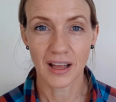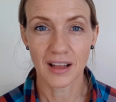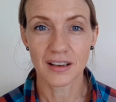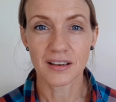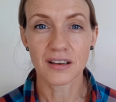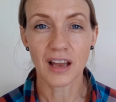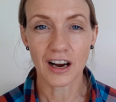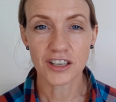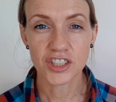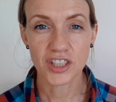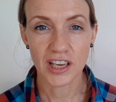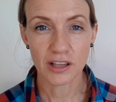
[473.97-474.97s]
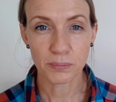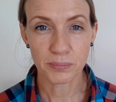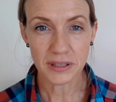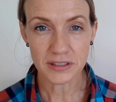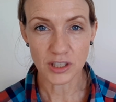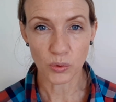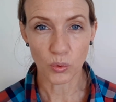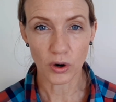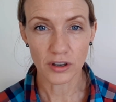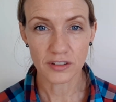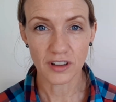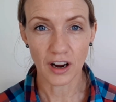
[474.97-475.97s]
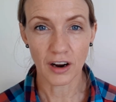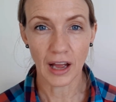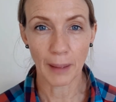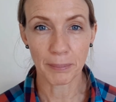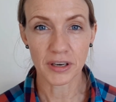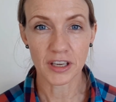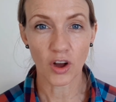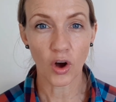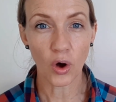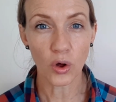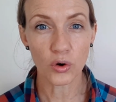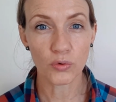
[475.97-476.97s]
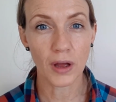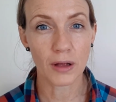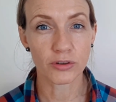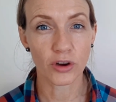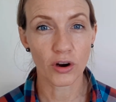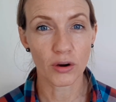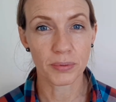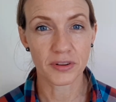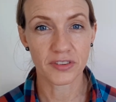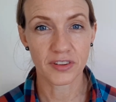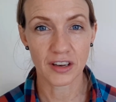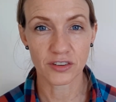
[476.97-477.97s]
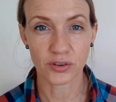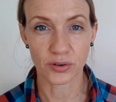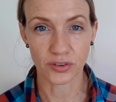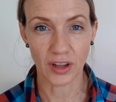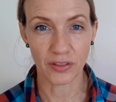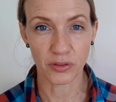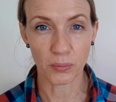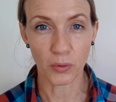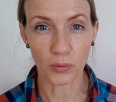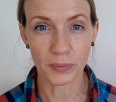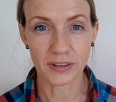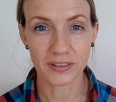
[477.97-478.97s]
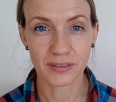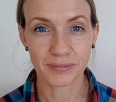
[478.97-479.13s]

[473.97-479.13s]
Large scale building works are happening all around urban centres at the moment.